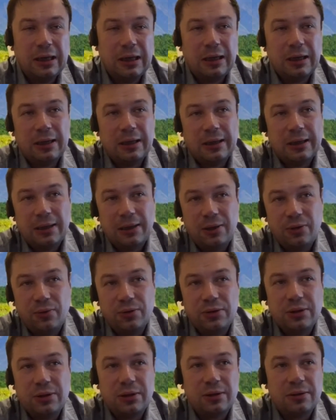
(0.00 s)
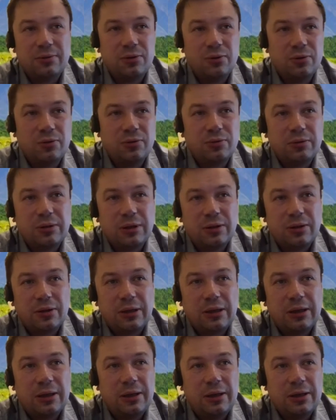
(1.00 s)

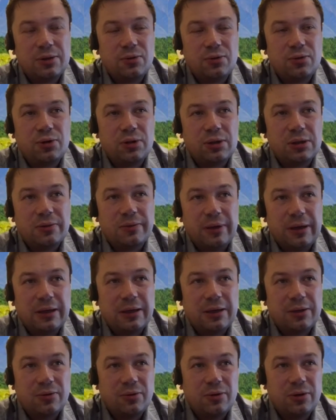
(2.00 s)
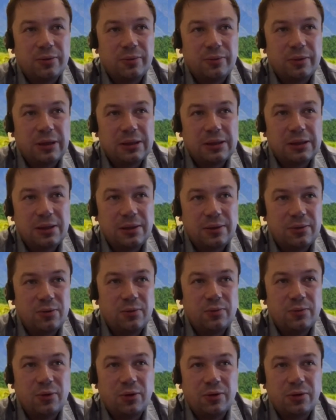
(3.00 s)
perform some integrations. So do
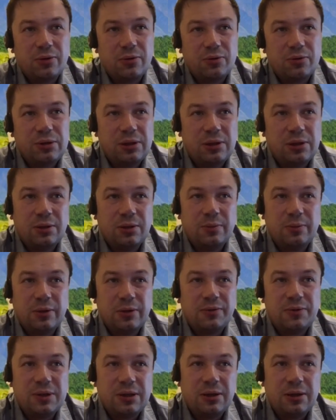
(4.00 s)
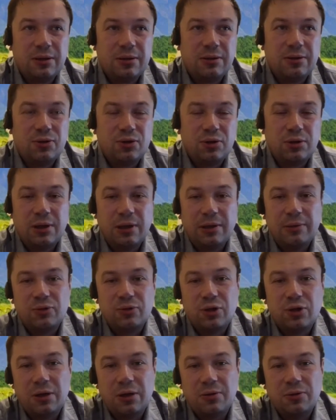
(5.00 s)
something new. And
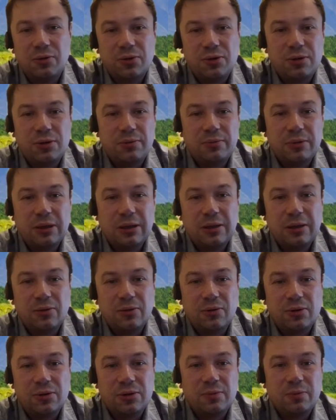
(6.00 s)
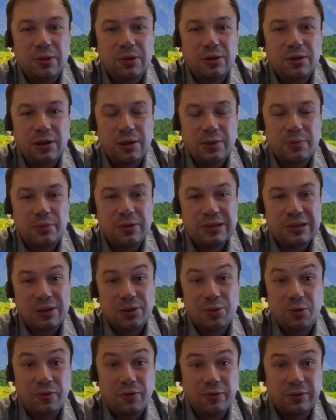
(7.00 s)
people
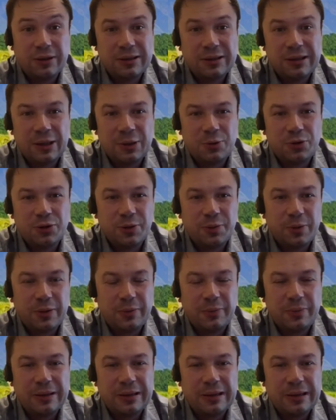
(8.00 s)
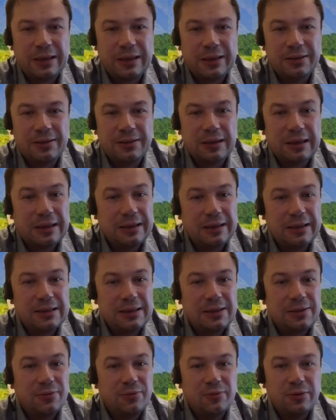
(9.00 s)
really do not
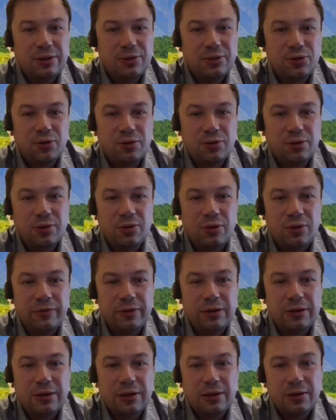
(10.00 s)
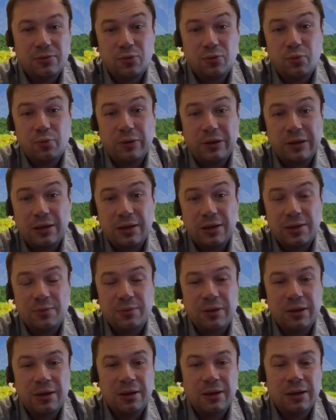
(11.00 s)
thrive if there is too much
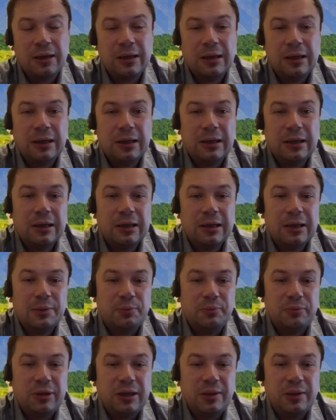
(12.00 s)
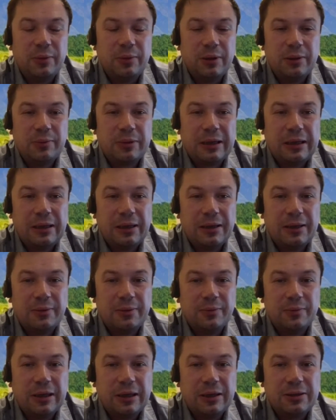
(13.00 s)
routine. But if
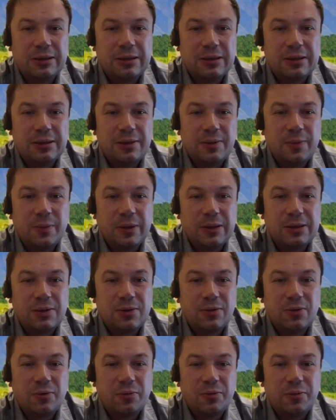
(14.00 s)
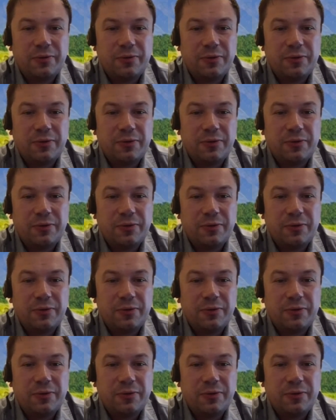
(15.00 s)
we have something new,